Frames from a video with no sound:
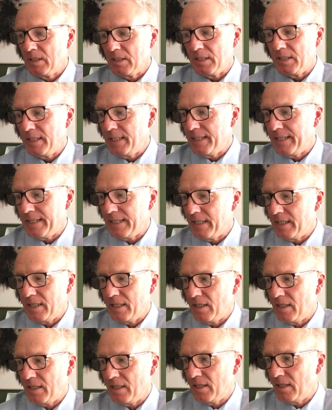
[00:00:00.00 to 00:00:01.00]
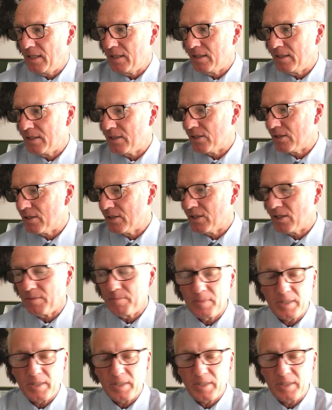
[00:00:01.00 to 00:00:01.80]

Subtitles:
it's to